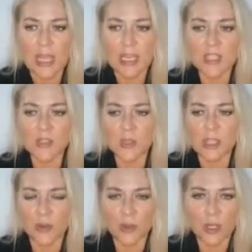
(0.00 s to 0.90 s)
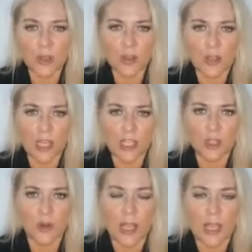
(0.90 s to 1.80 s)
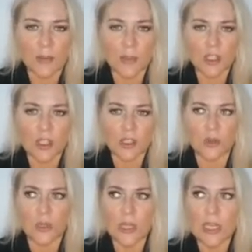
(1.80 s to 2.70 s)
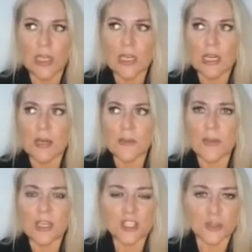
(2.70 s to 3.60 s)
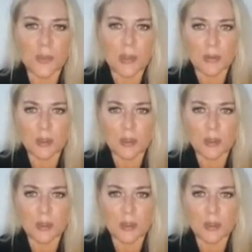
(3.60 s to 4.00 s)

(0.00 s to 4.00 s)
And it's really critical that you're able to make sure people